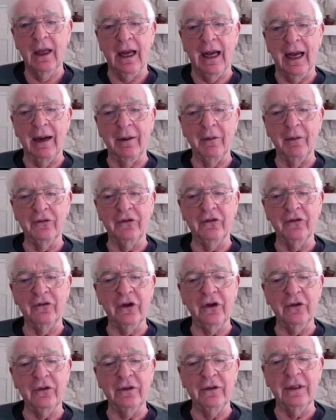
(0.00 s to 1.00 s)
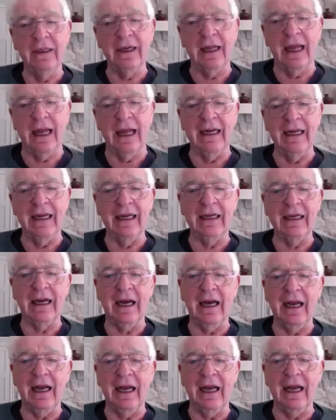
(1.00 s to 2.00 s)
I was a student at
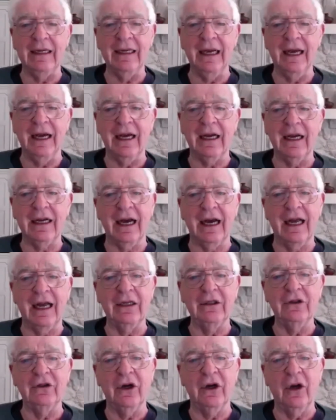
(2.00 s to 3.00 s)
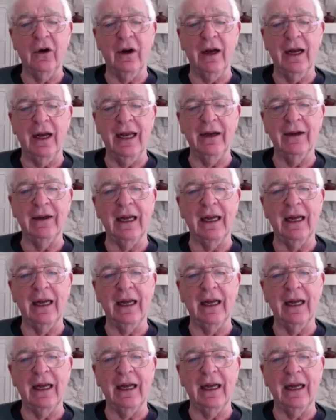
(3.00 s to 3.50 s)
Antioch College in Ohio,